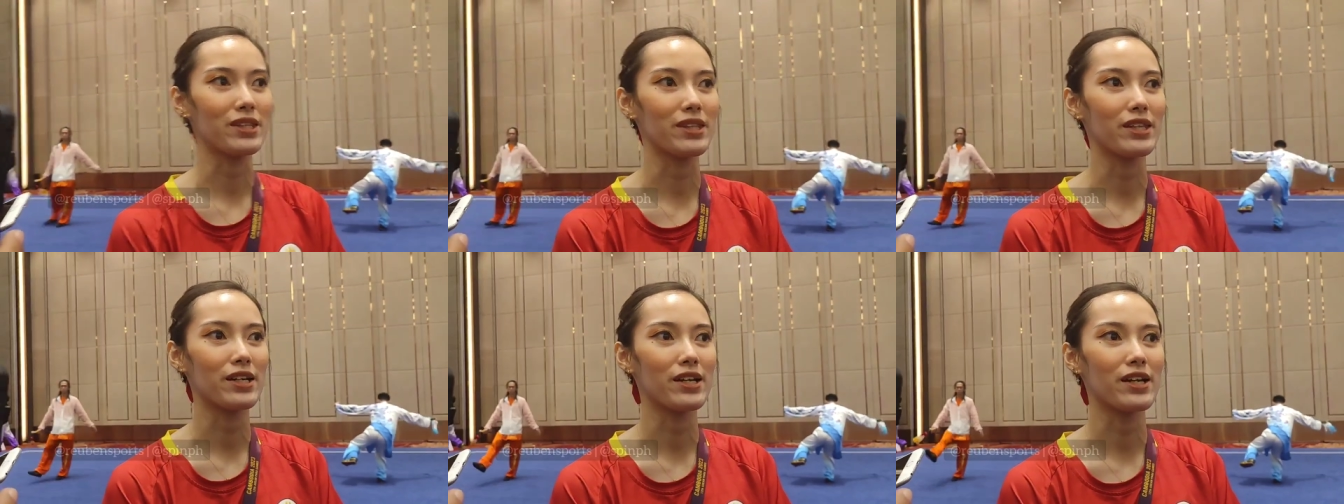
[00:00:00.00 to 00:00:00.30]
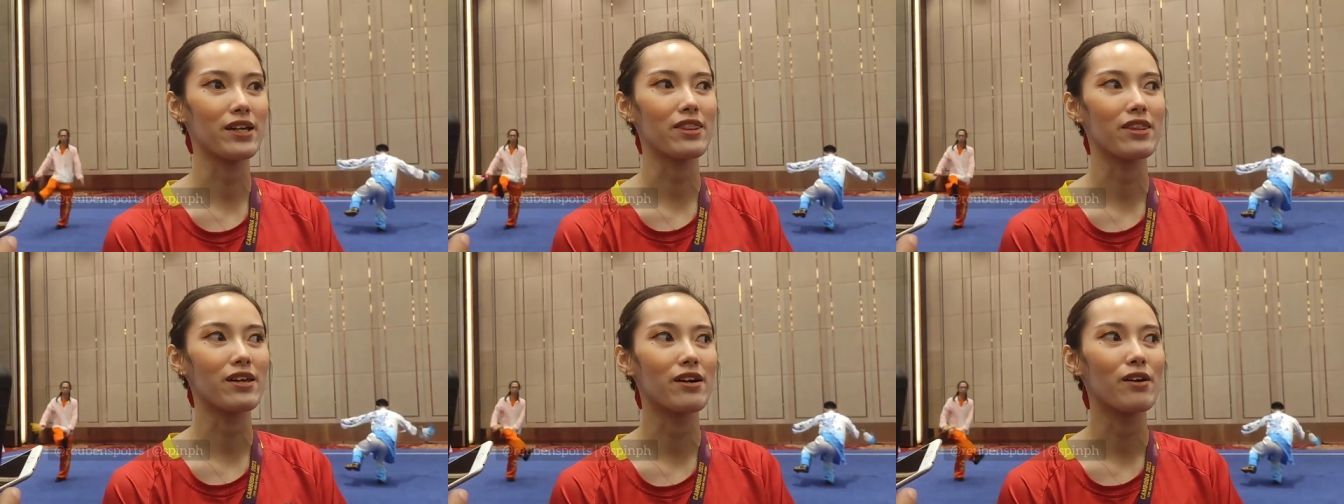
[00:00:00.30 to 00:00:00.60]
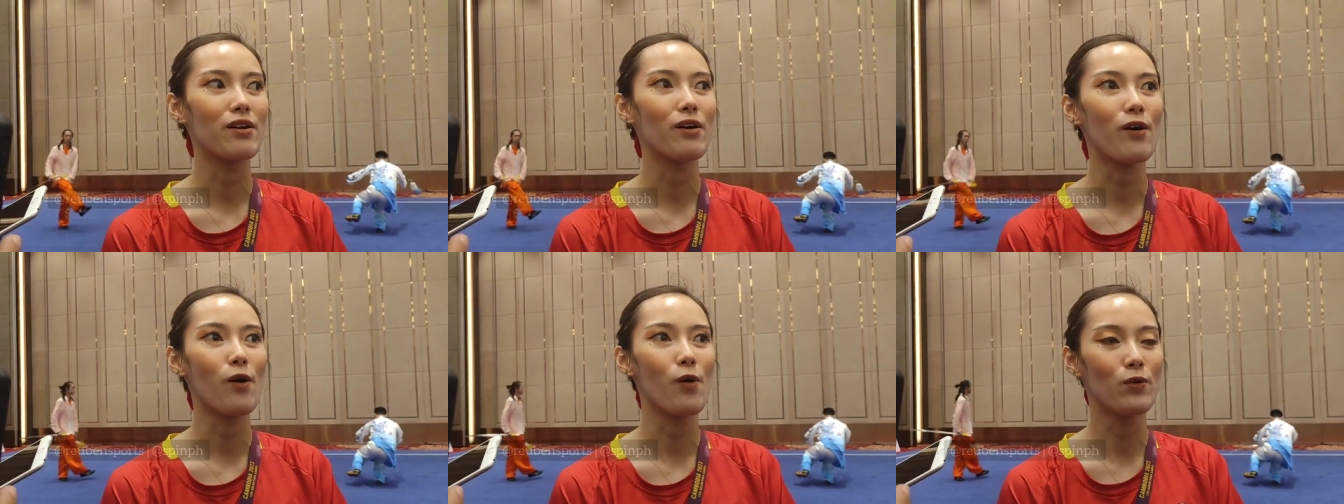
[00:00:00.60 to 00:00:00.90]
They're
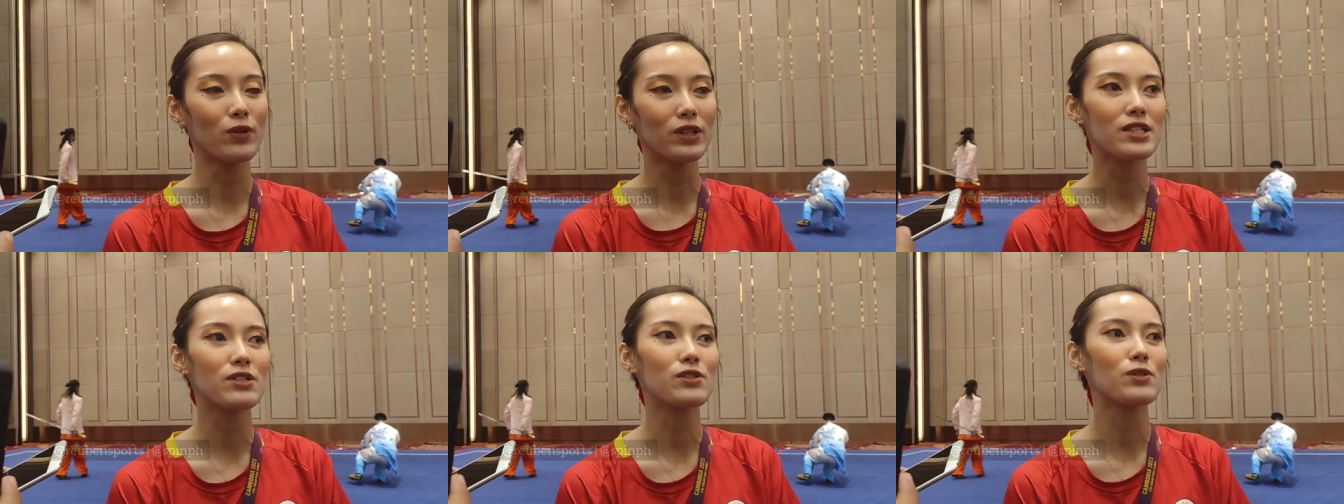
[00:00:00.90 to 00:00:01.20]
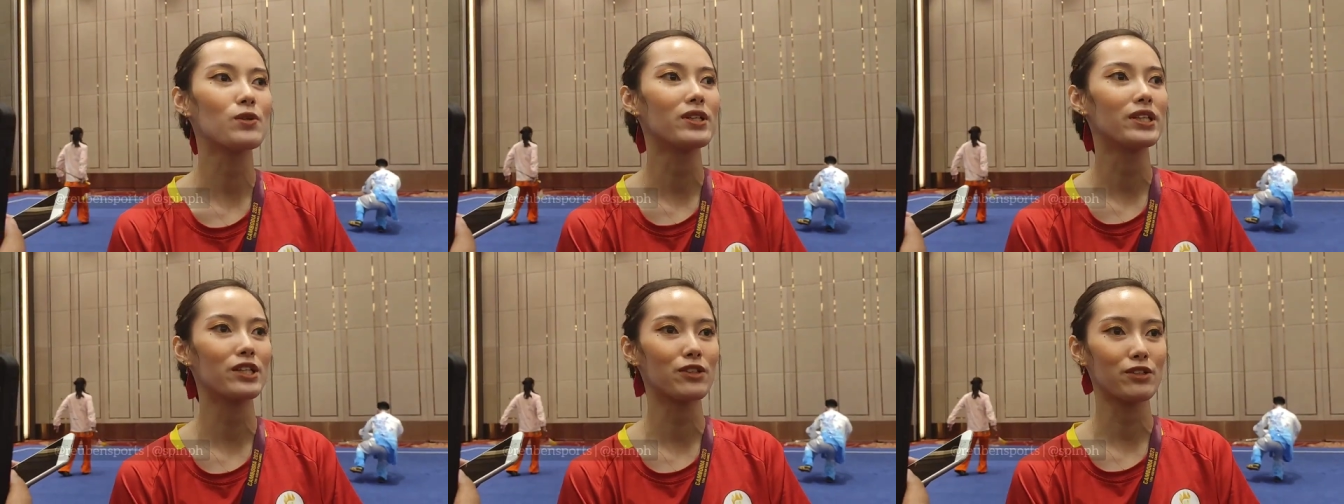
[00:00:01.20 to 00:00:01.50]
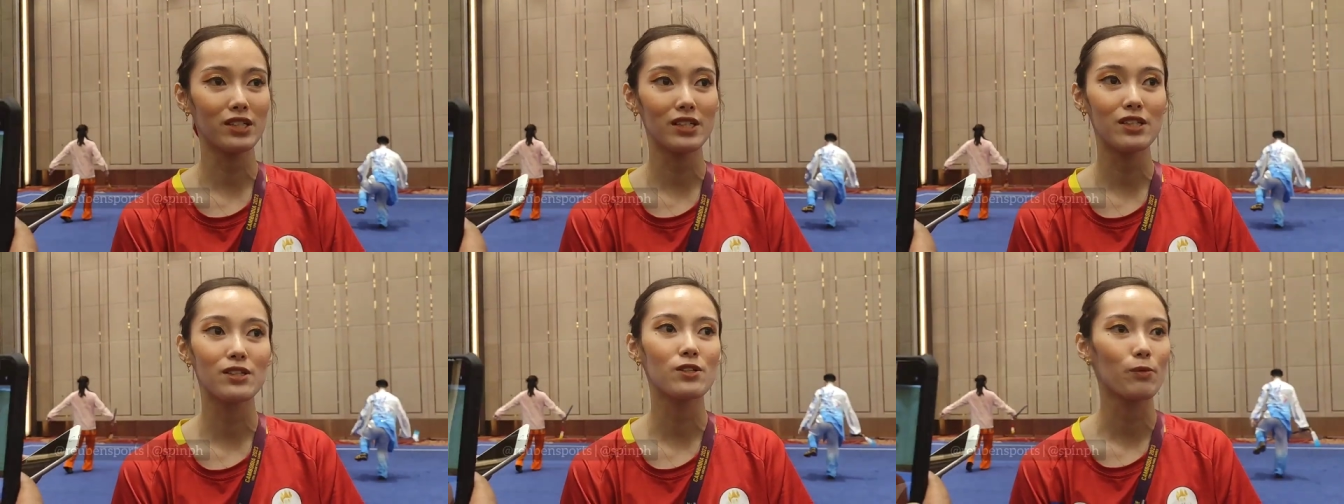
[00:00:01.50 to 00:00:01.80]
the only school that
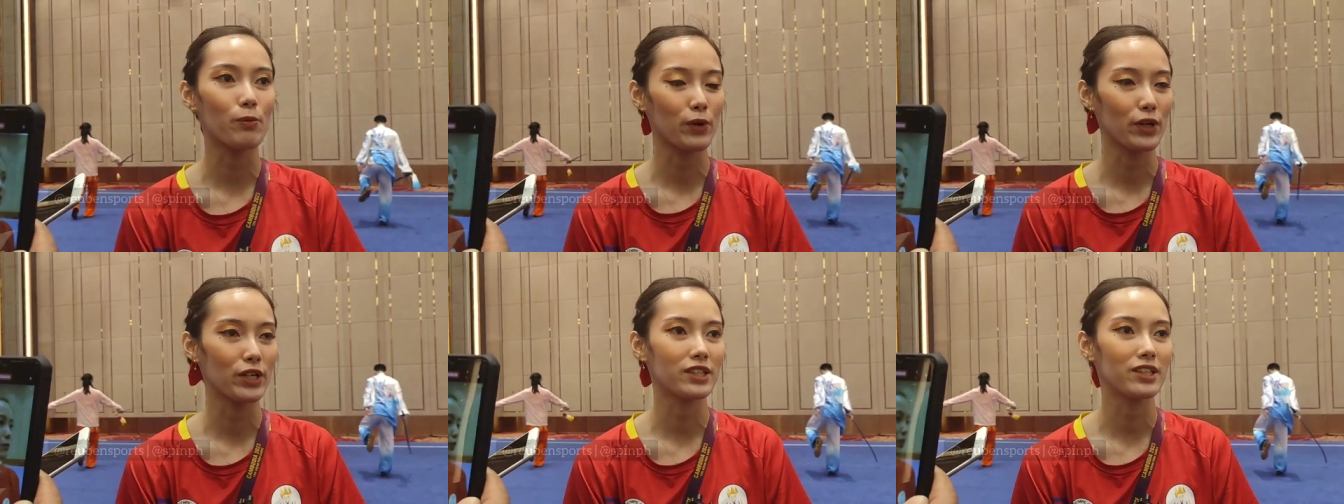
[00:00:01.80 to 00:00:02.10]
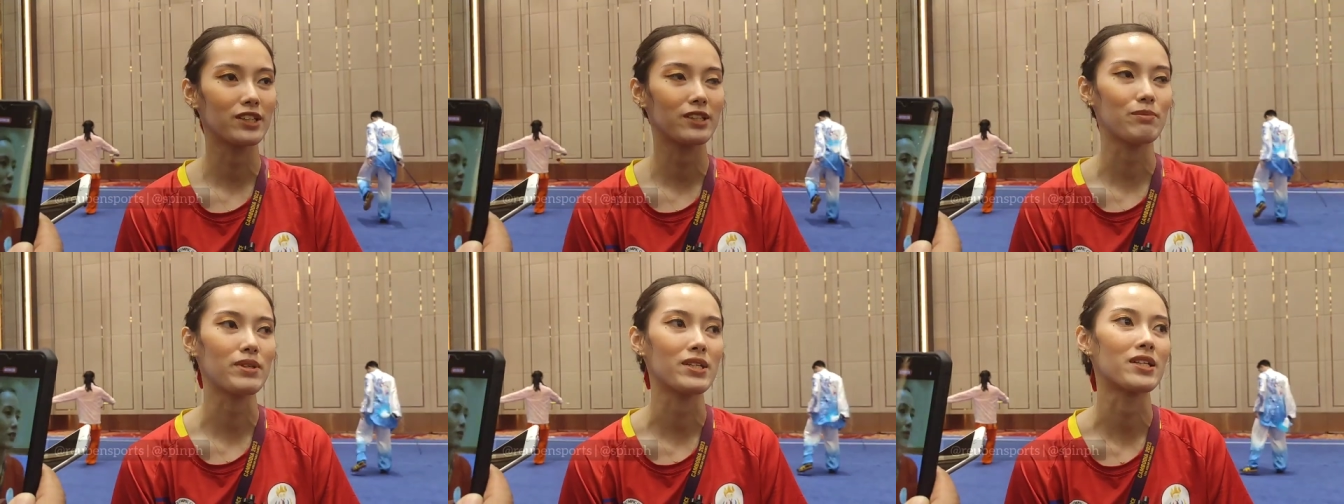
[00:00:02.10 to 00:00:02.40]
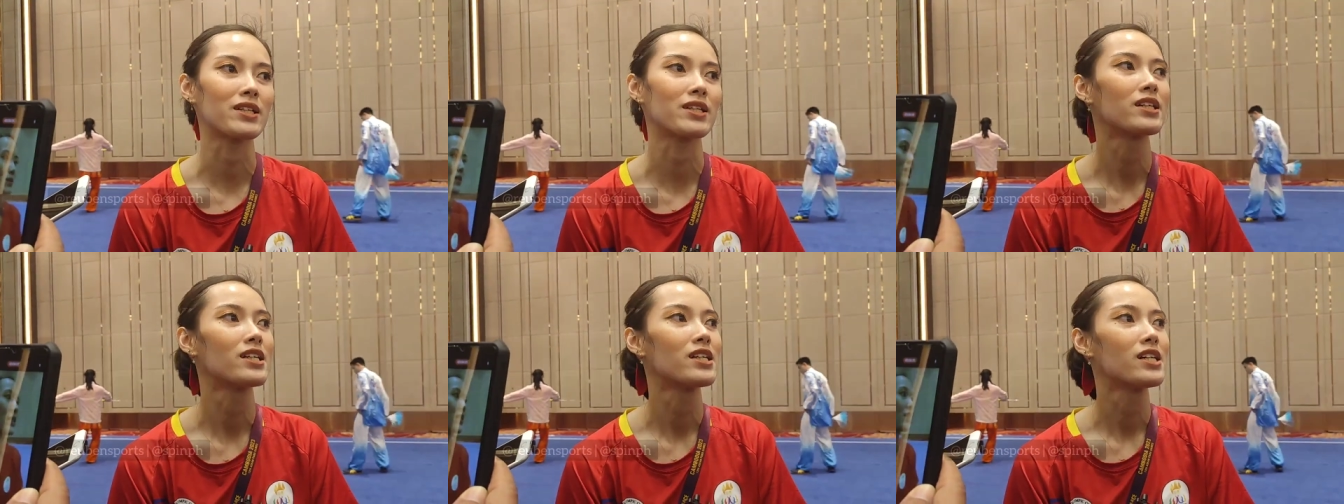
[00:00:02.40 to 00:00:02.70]
really supported
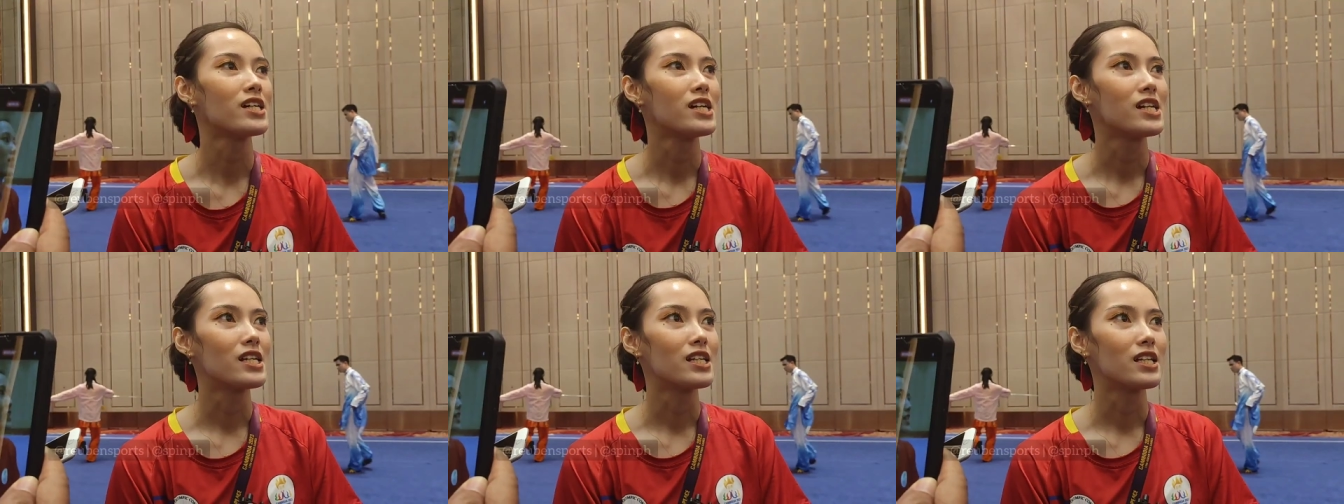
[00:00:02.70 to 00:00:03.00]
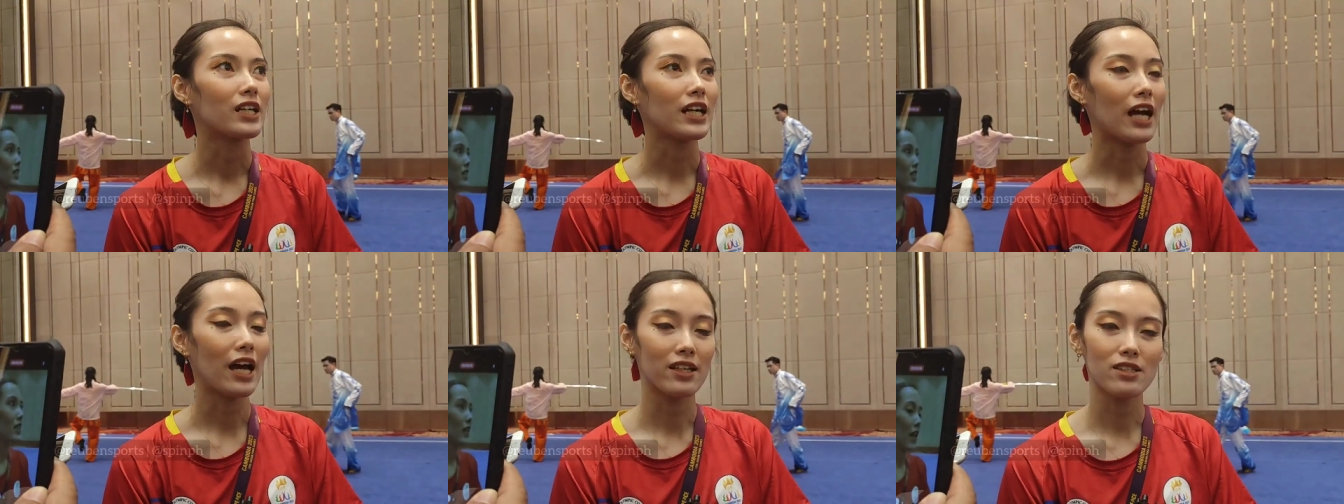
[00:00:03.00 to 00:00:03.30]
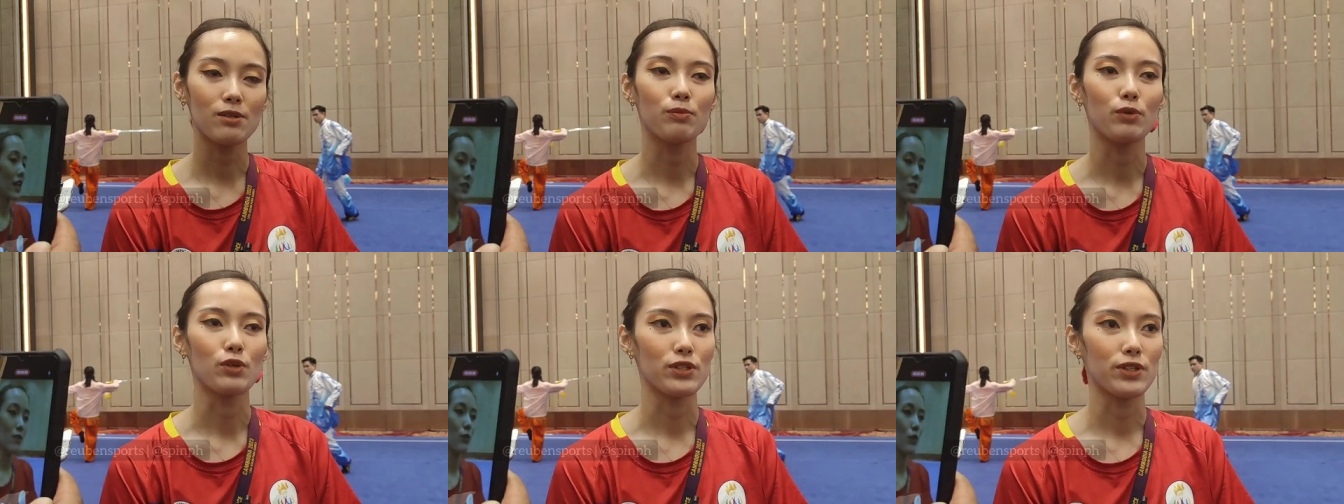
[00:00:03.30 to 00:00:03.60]
me kahit
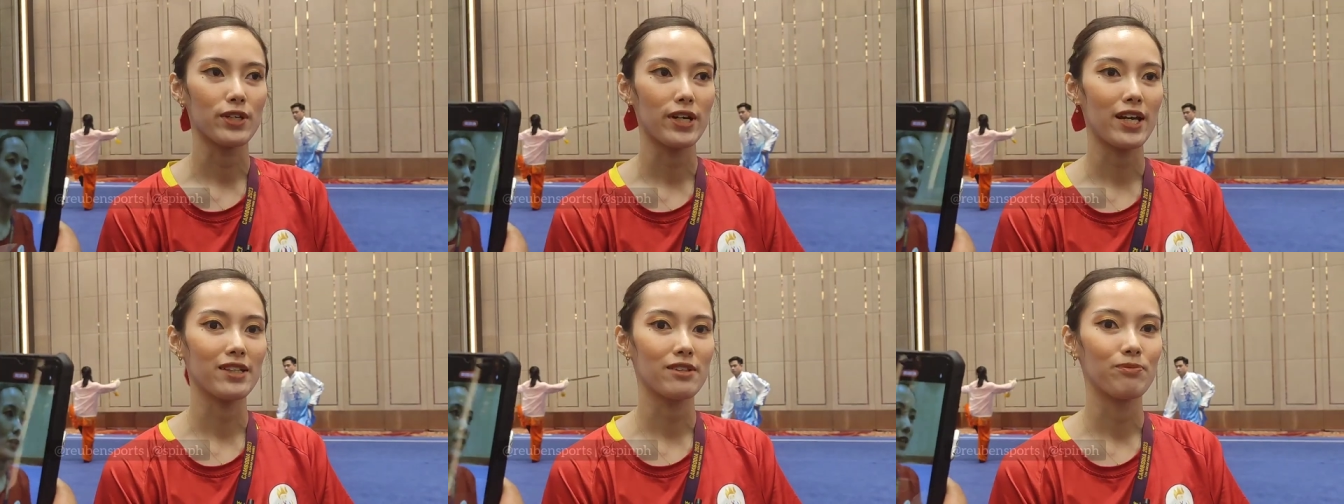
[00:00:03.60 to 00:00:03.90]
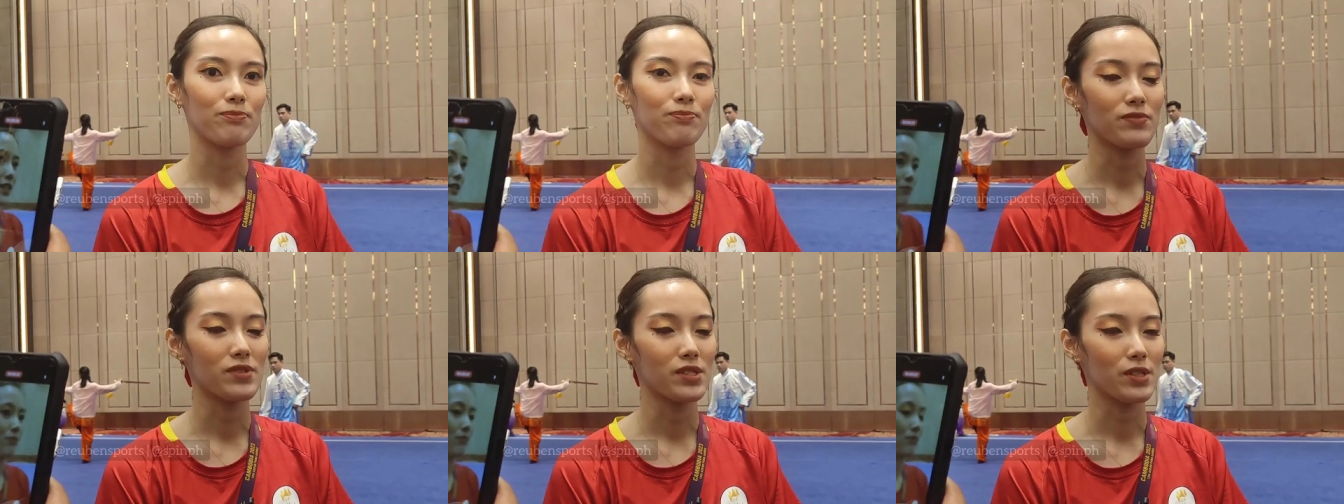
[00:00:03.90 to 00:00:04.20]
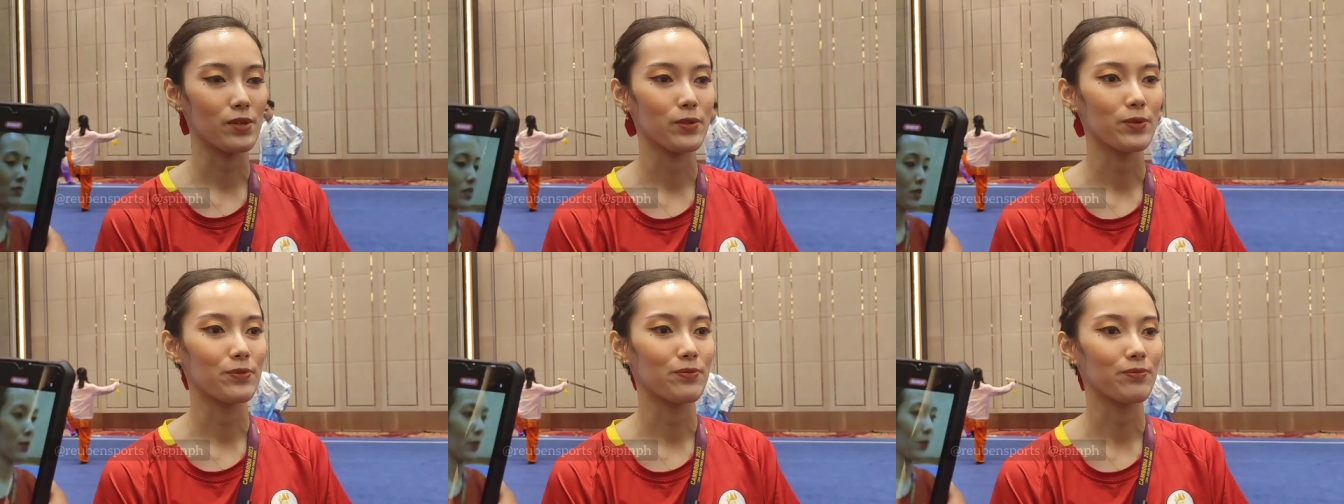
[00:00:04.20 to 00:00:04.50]
sa postgrad. So